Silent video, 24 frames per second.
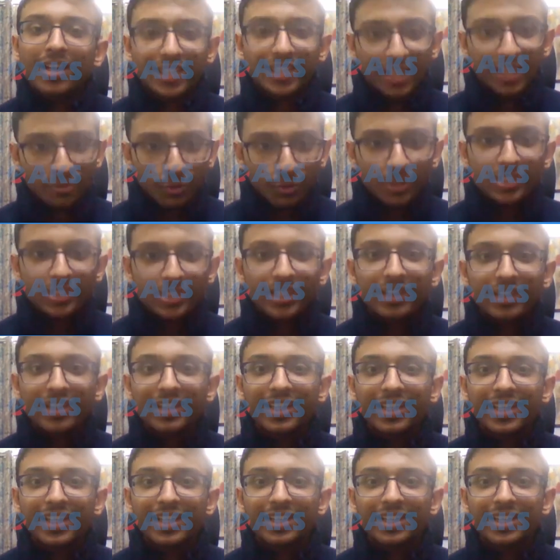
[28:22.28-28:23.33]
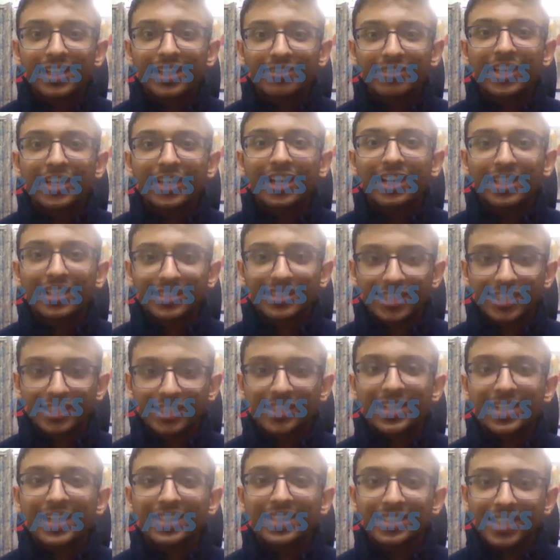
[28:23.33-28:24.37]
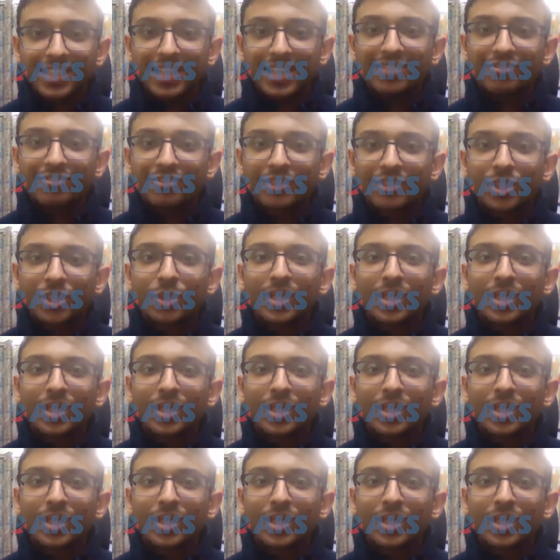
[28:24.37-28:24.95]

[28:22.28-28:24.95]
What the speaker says: Sir, it was certainly a difficult decision itself